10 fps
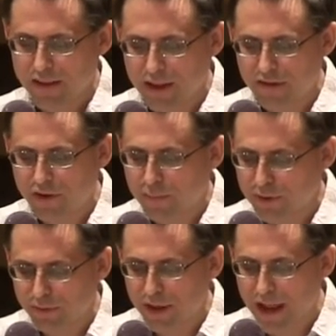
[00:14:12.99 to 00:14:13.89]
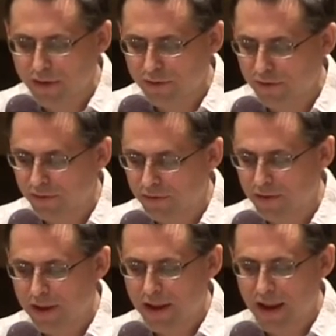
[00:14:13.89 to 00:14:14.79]
They shall build
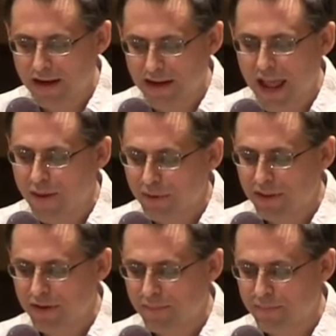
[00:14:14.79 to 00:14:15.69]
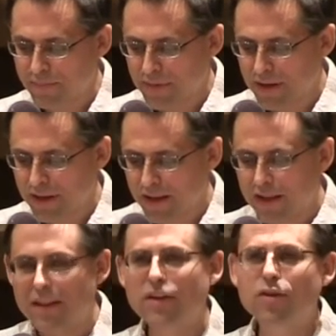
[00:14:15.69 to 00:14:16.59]
houses and inhabit them.
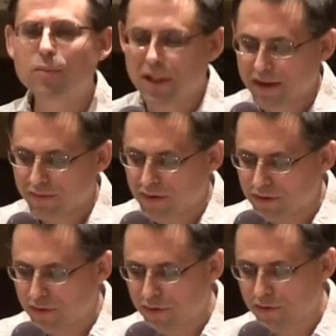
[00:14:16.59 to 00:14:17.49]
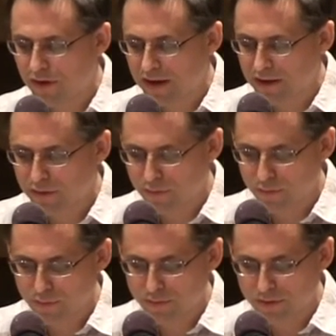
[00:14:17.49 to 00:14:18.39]
They shall plant vineyards and eat their
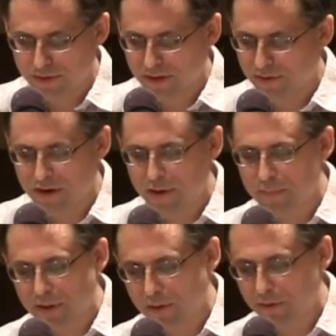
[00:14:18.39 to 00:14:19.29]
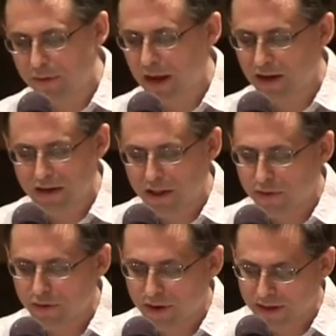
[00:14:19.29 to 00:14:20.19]
fruit. They shall not build and
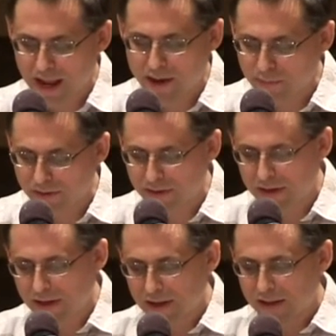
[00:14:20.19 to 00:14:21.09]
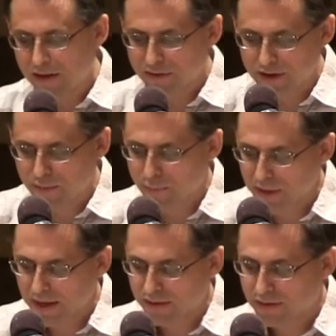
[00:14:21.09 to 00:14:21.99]
another inhabit. They shall not
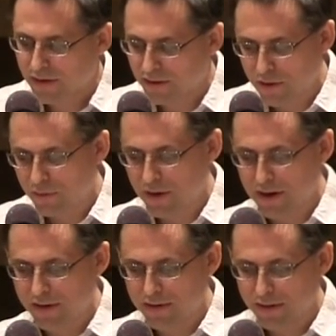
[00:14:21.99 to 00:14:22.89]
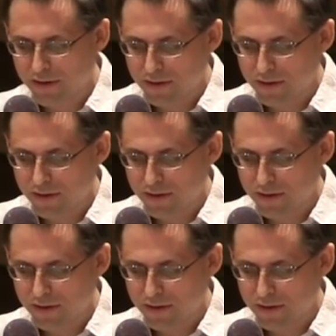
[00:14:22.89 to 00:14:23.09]
plant and another eat.